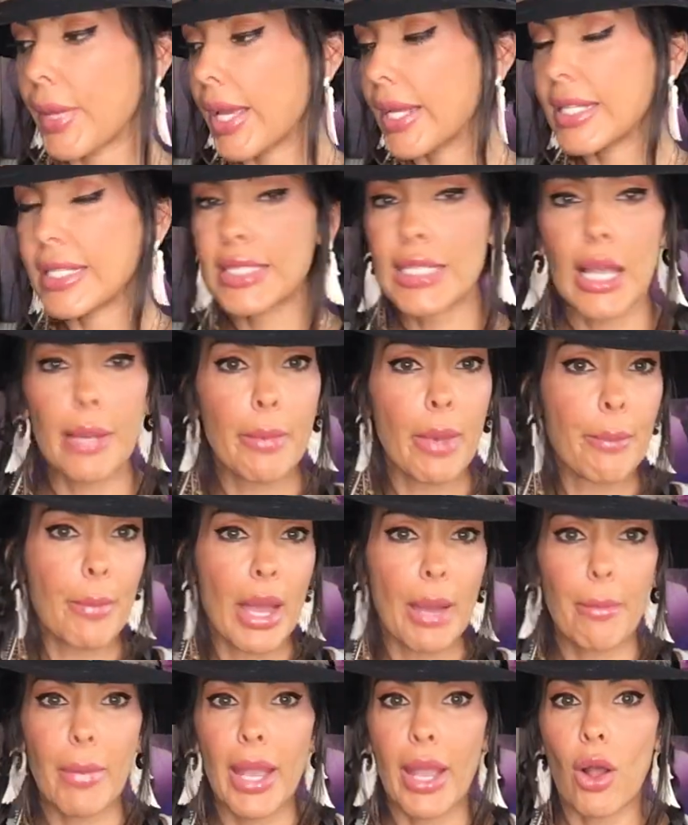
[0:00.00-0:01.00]
Anytime
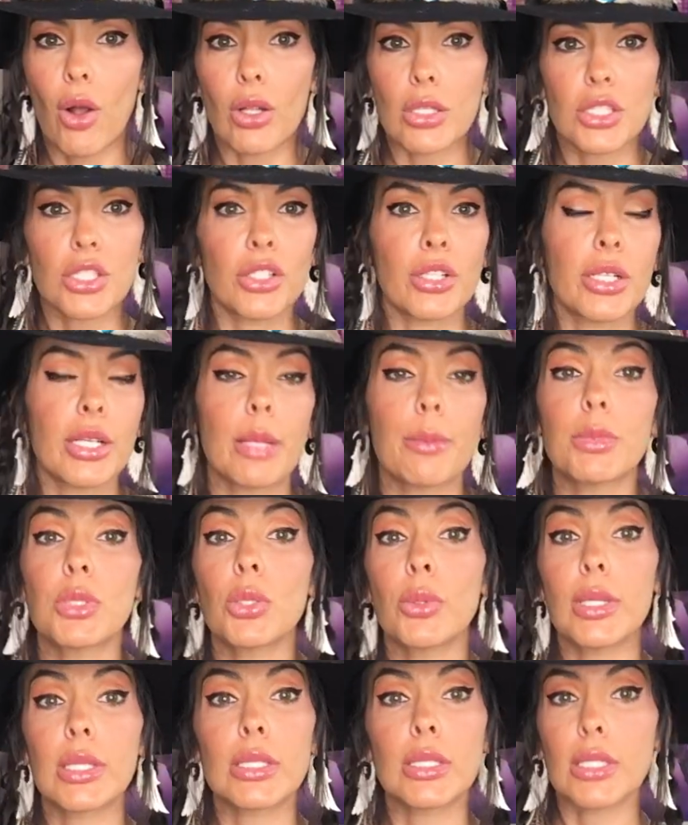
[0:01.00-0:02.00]
I'm at my altar and I'm
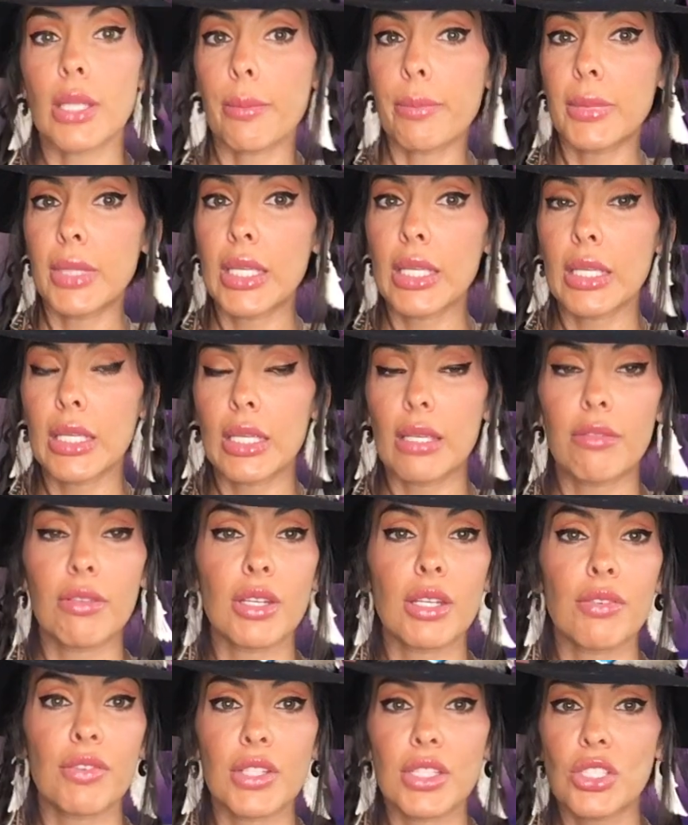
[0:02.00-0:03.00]
doing something,
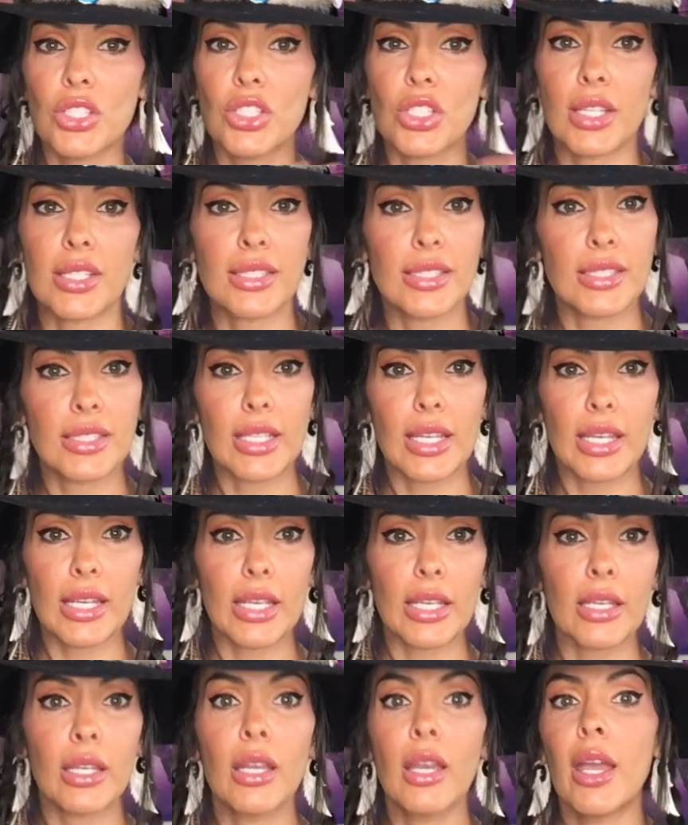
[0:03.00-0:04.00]
even if it's just
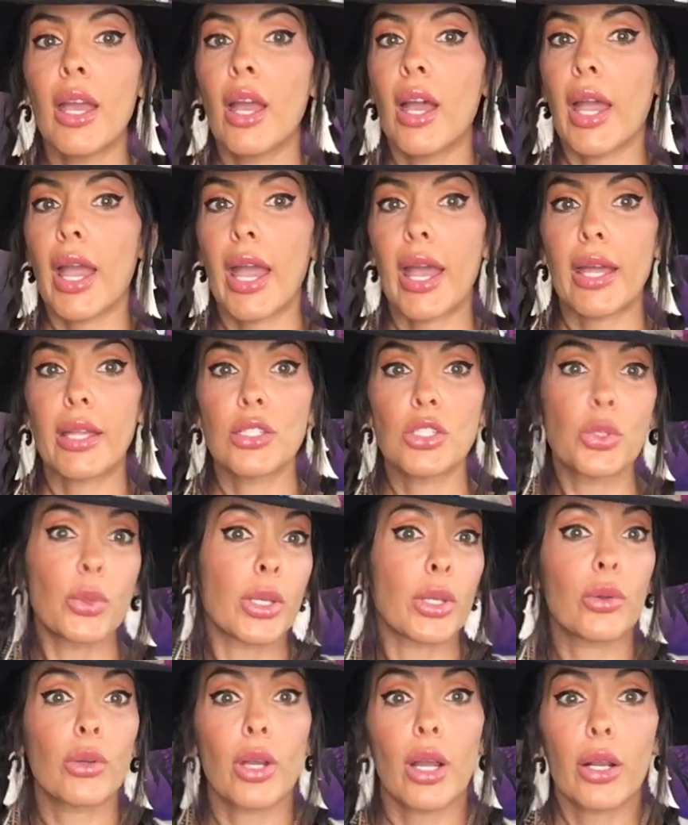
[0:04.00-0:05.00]
sitting and
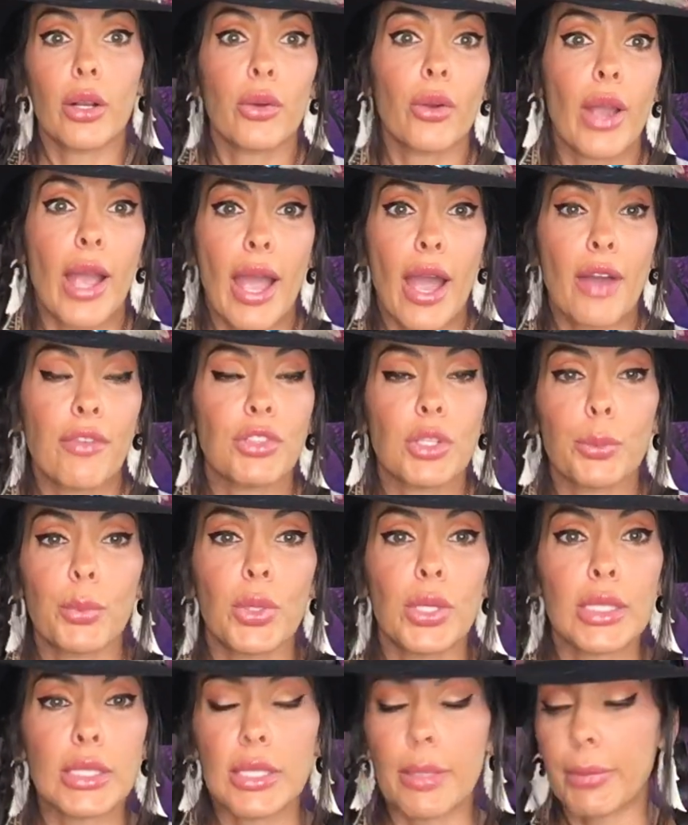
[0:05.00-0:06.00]
doing a craft or
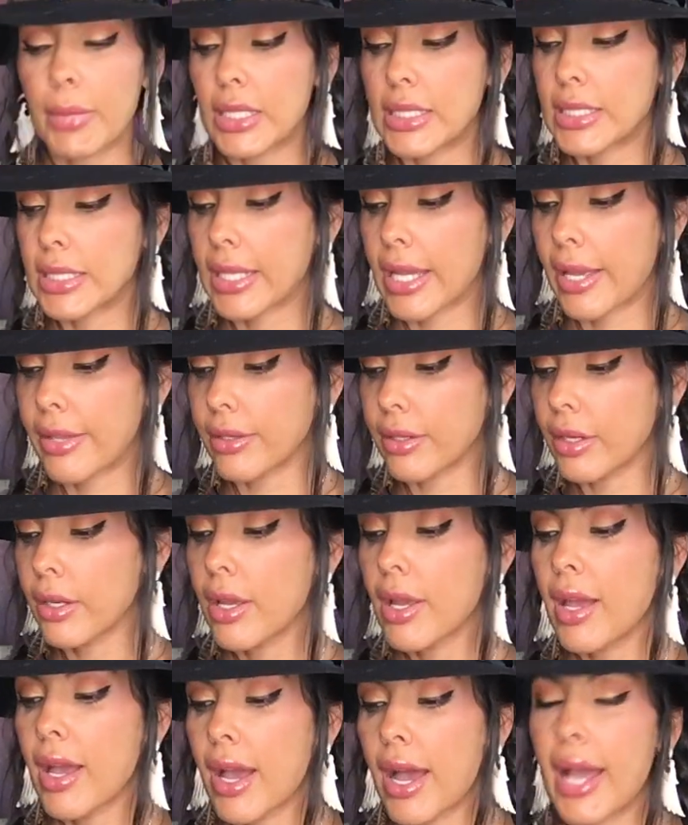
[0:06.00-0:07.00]
putting something together,
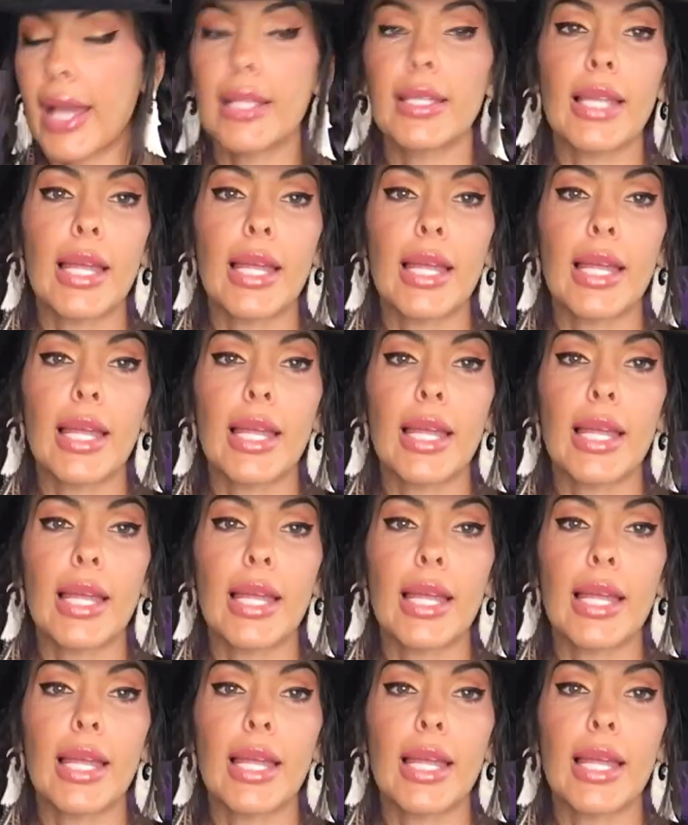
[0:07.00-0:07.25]
I